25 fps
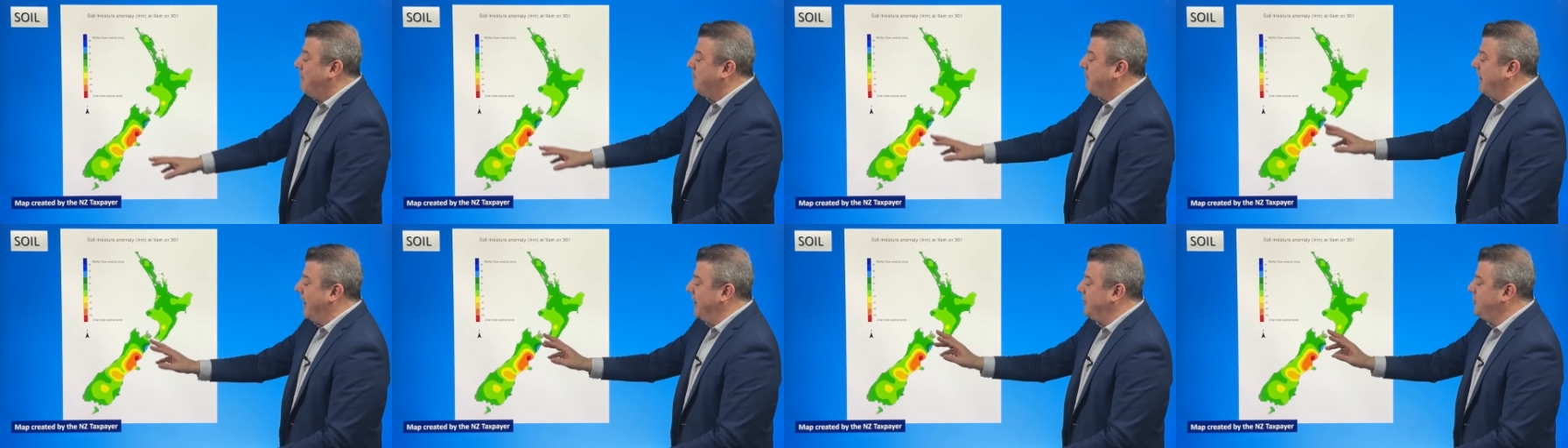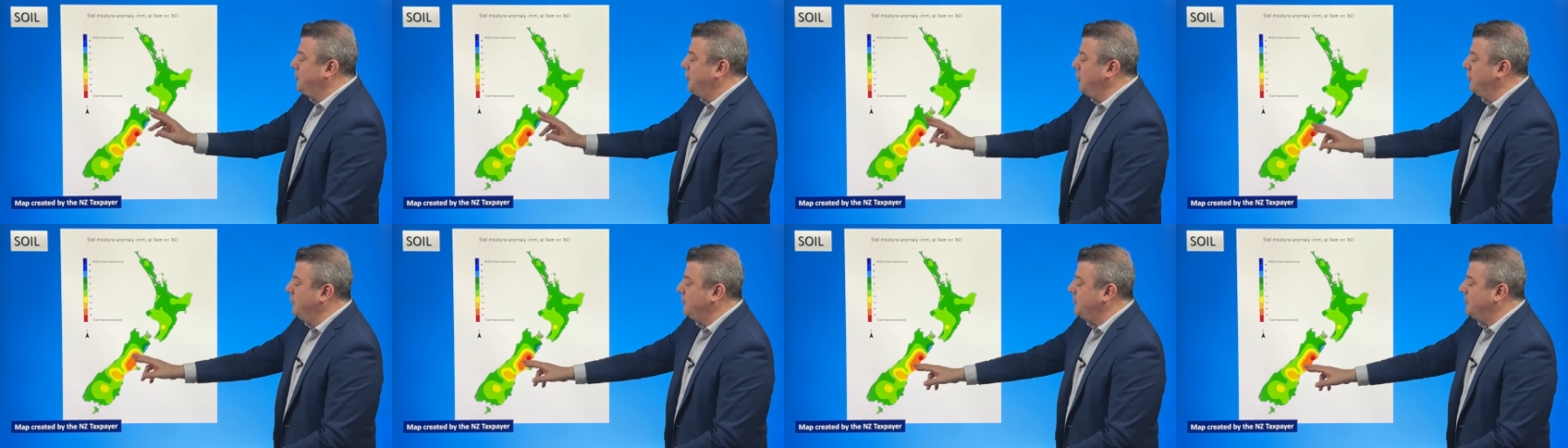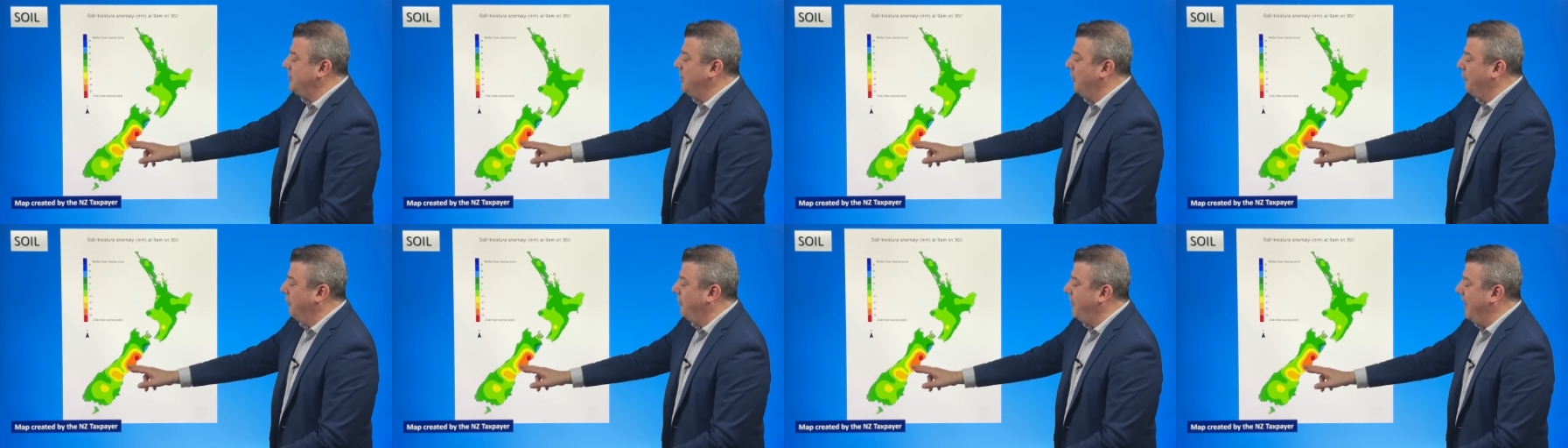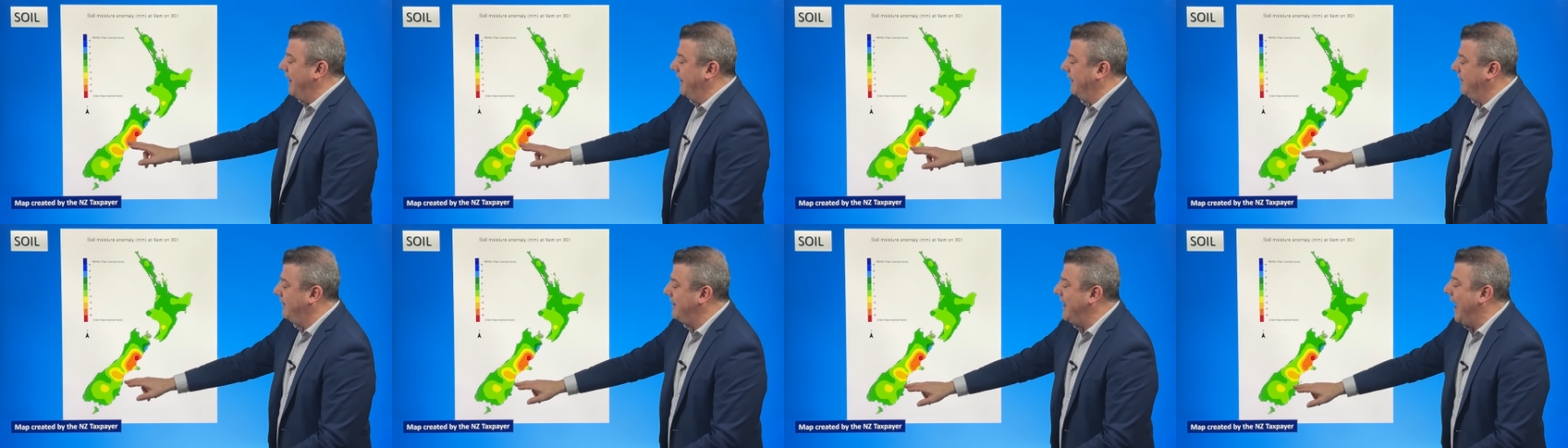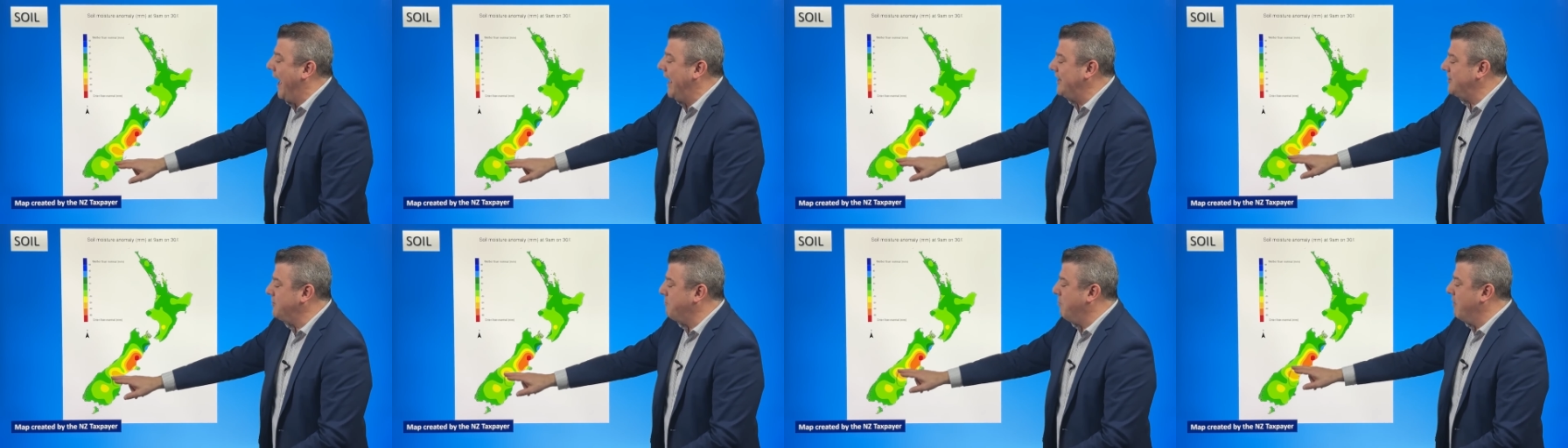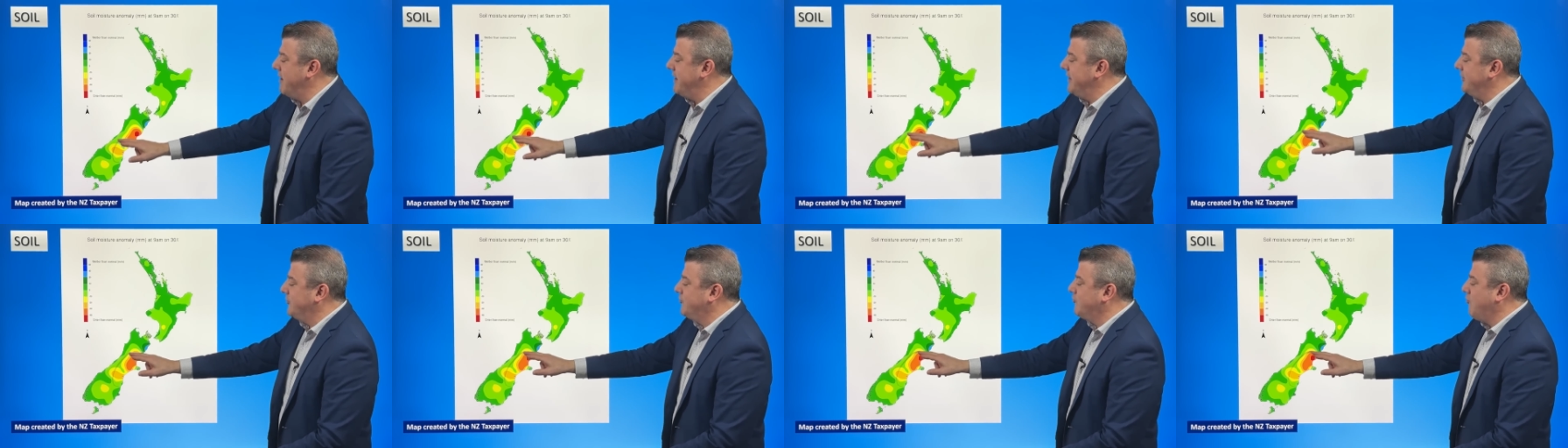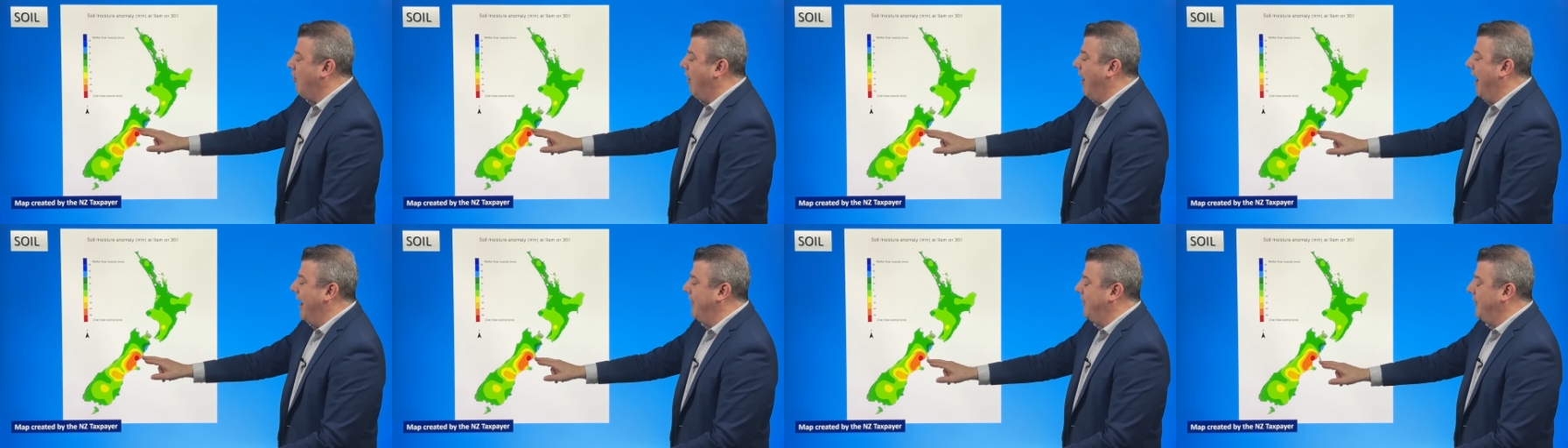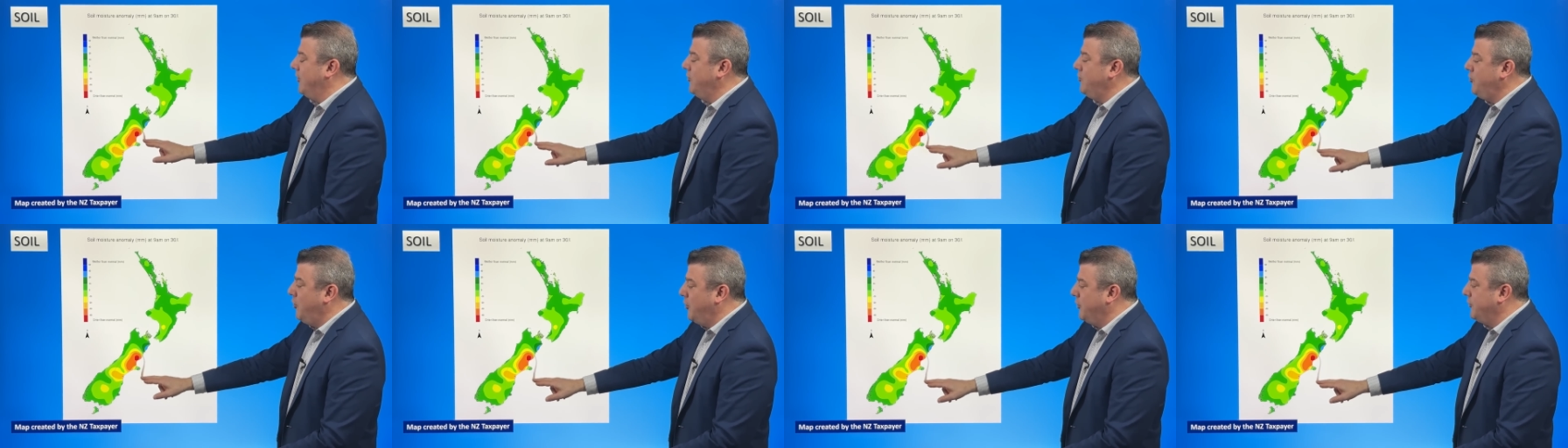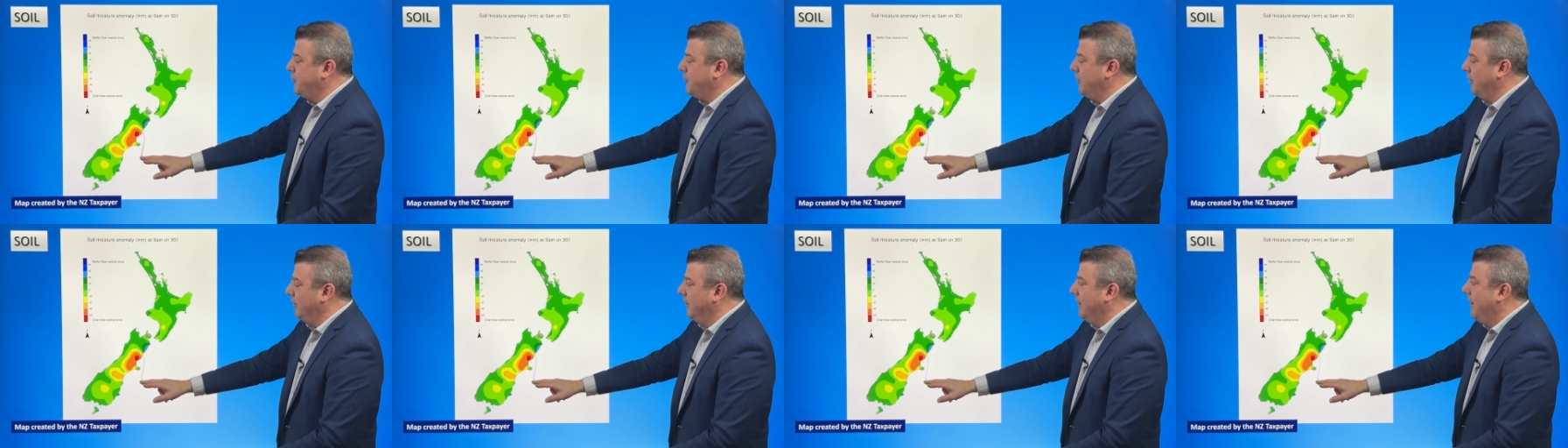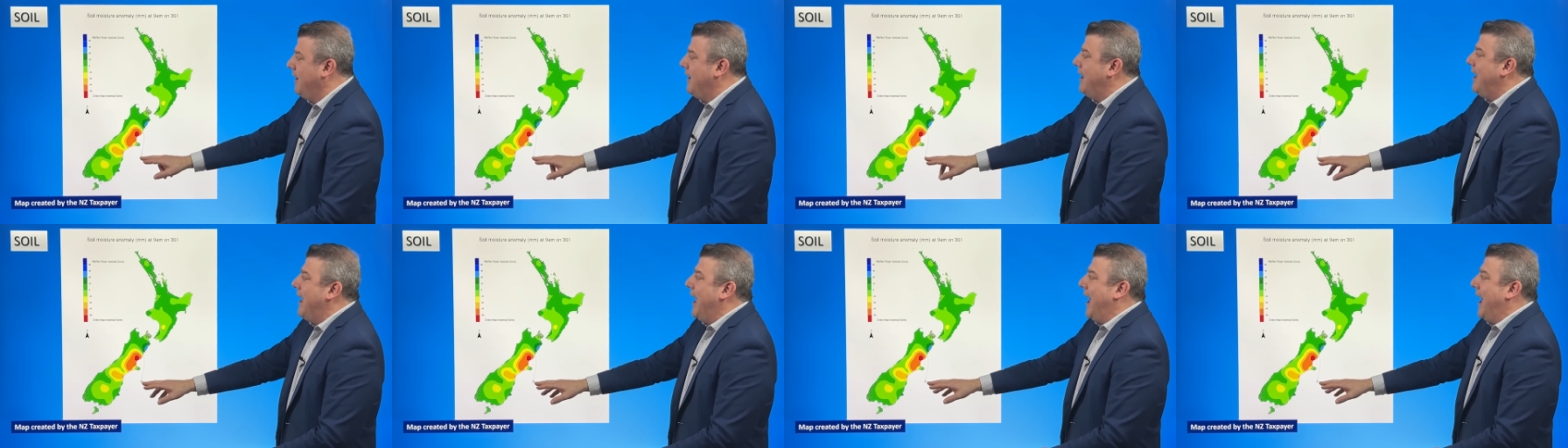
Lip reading: But I do still think Canterbury is drier than usual.